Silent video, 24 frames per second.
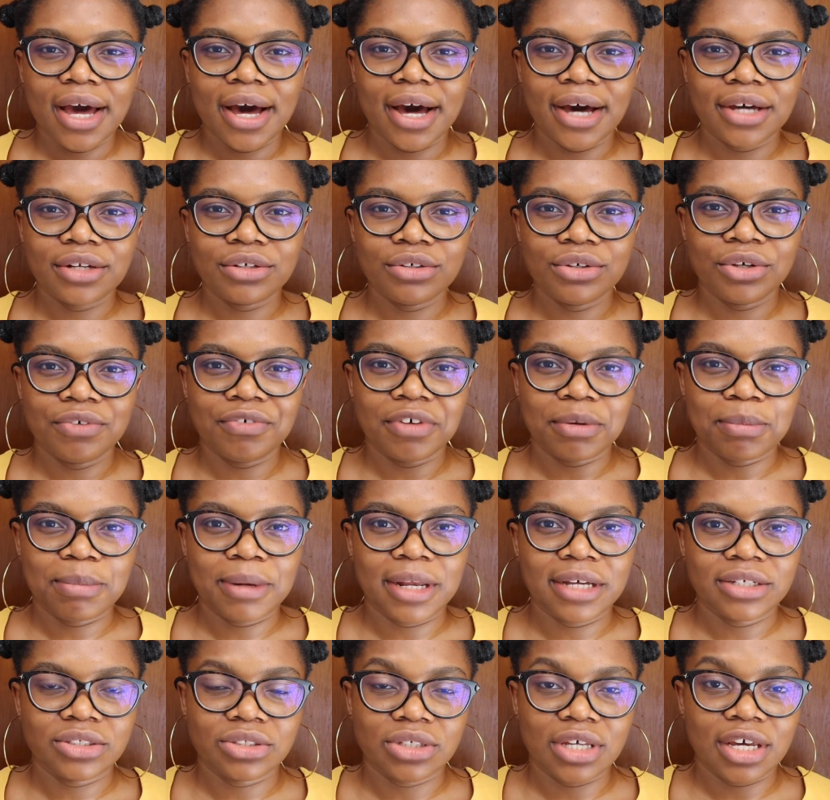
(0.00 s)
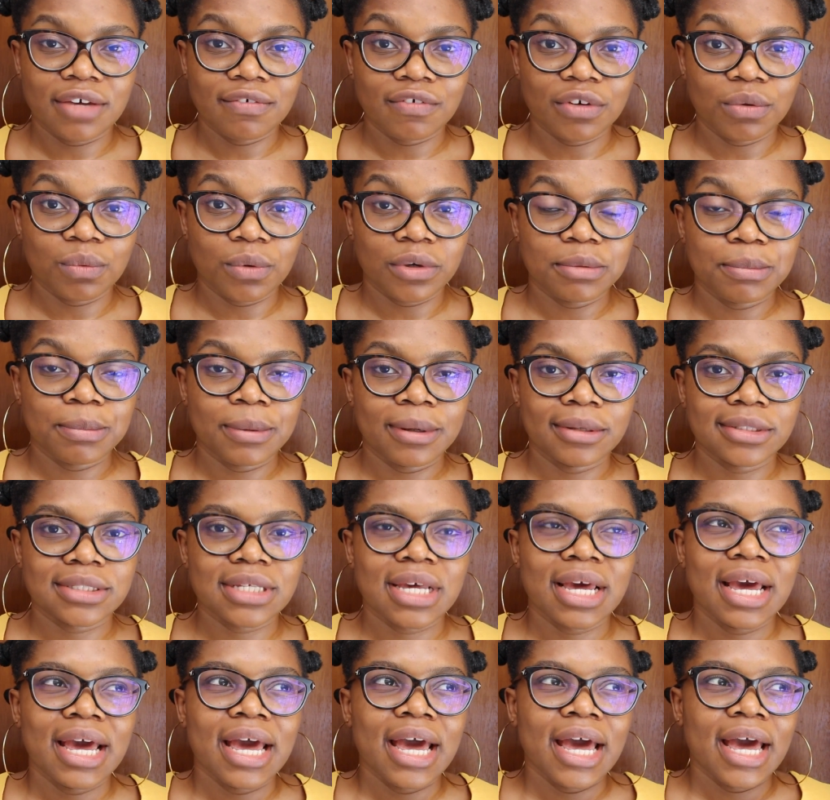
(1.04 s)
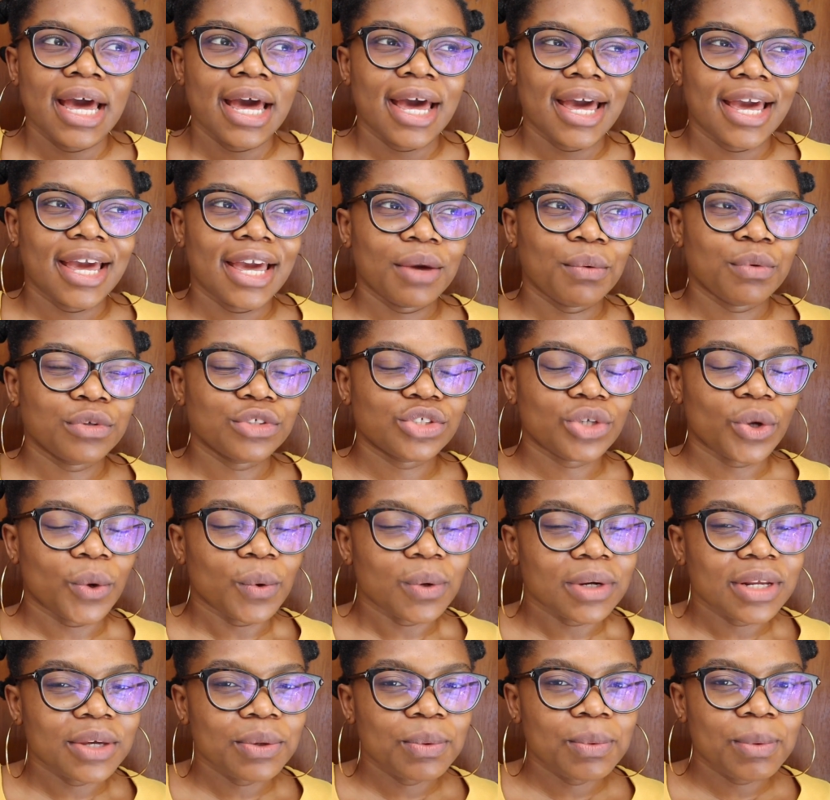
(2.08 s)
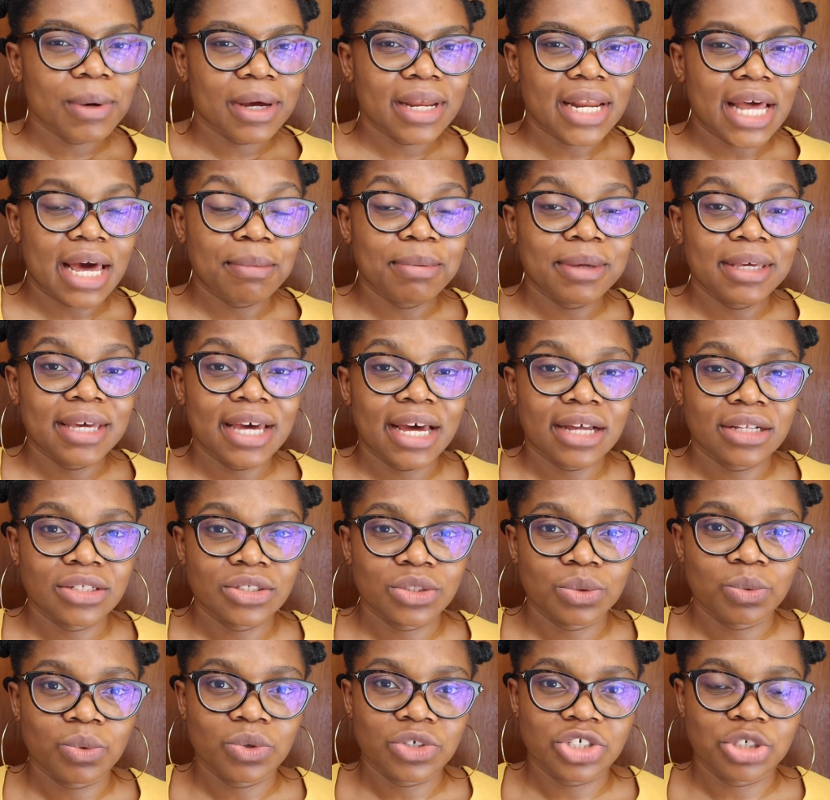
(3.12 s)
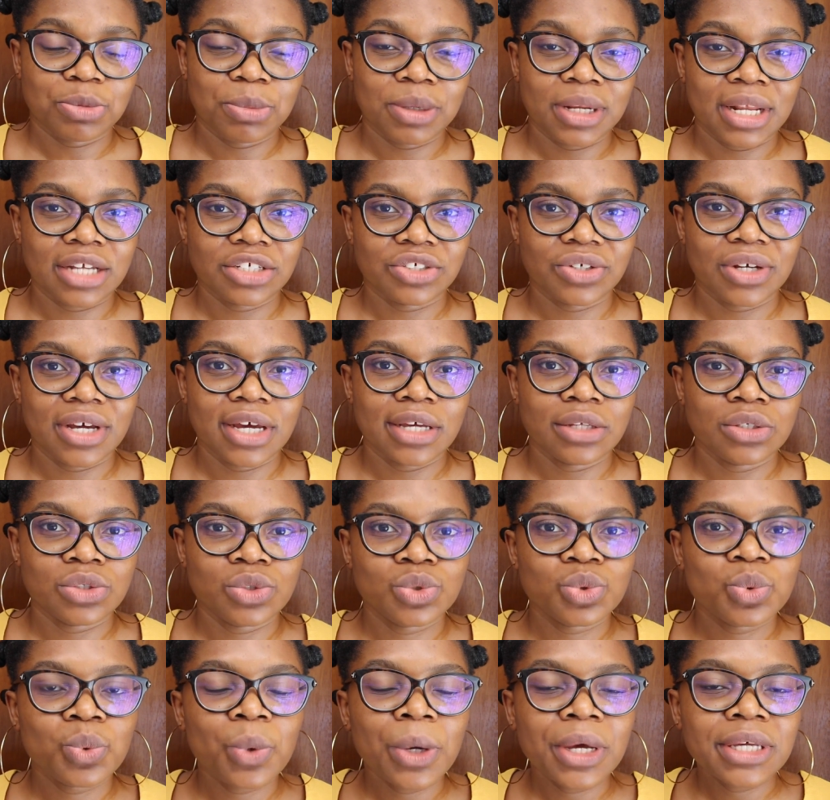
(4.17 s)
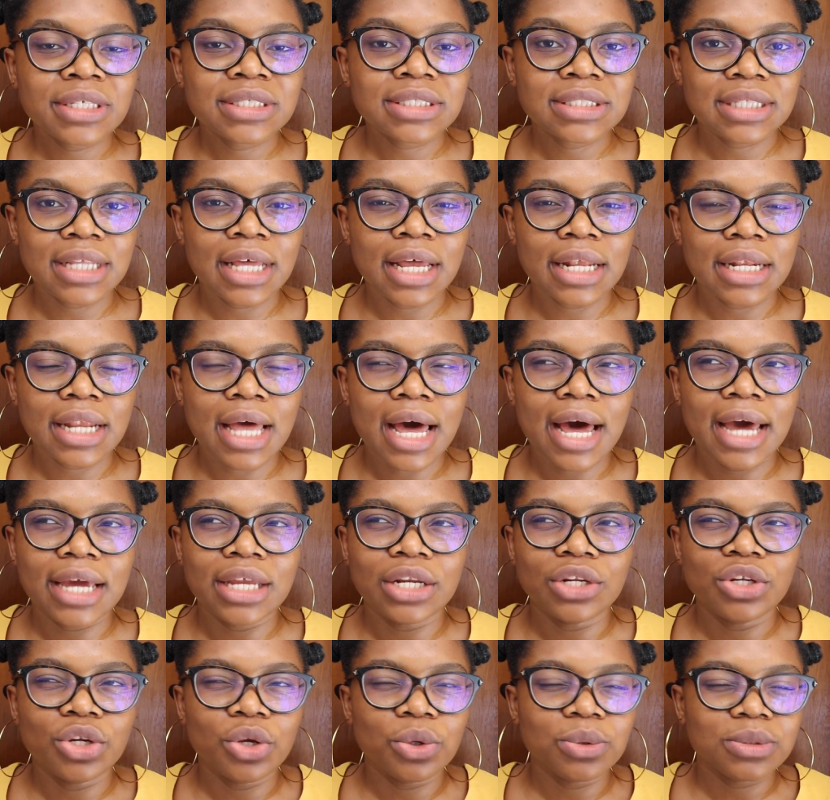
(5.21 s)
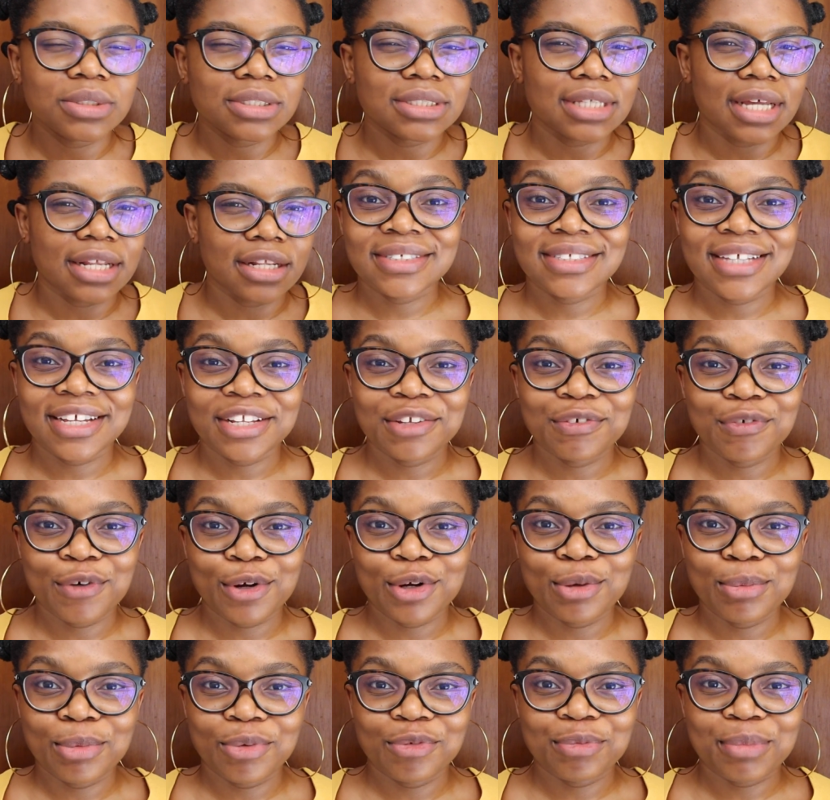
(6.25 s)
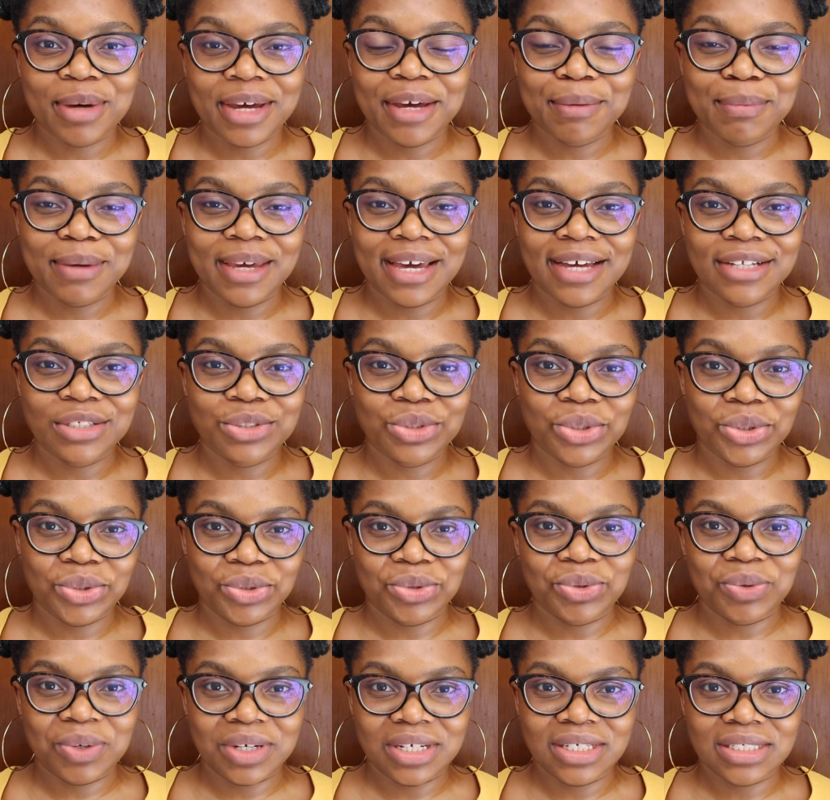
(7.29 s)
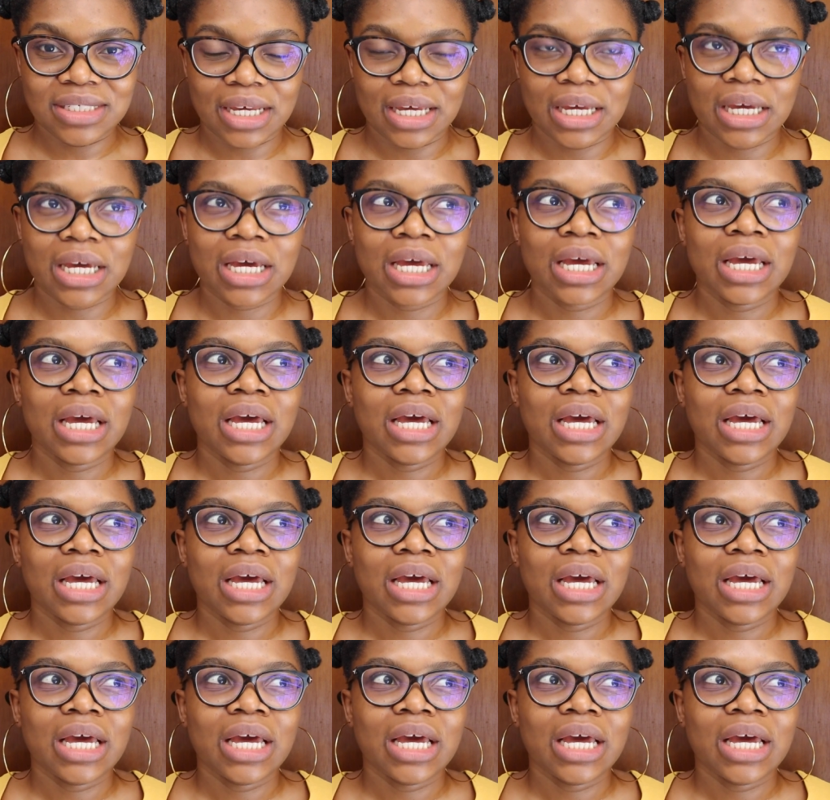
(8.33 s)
I don't know if it applies to everyone, but it was only when I began to wash my natural hair in twists that I noticed that the volume of my hair began to increase like